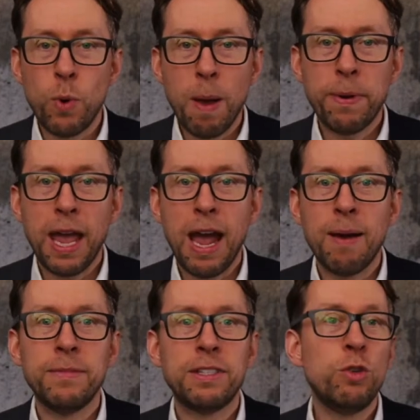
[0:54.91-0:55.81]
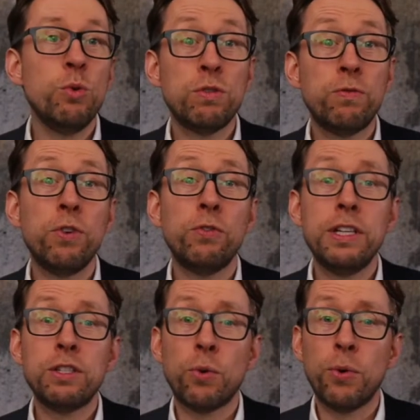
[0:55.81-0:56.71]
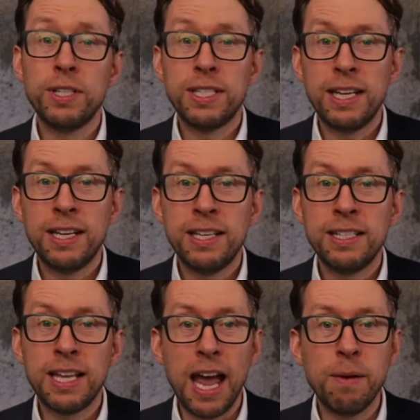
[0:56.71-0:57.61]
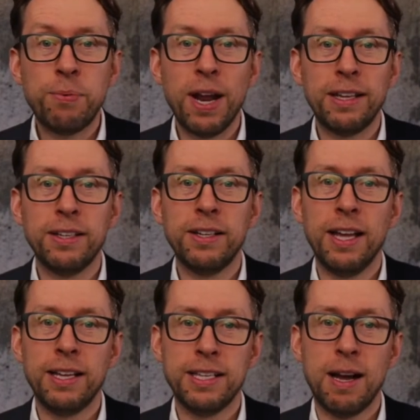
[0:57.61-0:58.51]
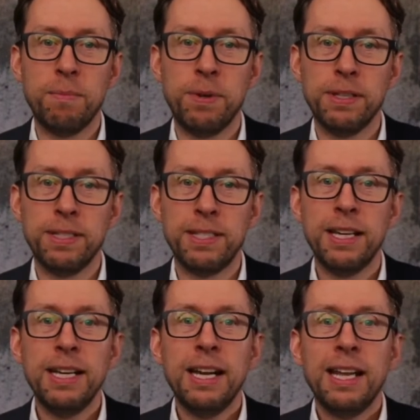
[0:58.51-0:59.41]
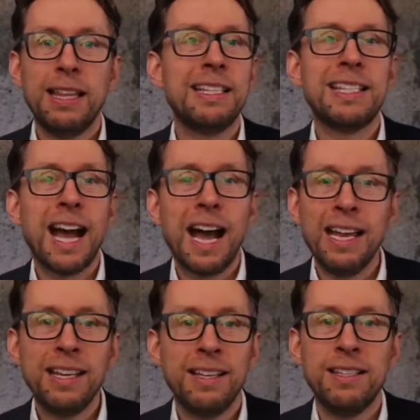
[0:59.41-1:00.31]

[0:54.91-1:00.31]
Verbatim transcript: webcams, useful resources and practical examples. This guide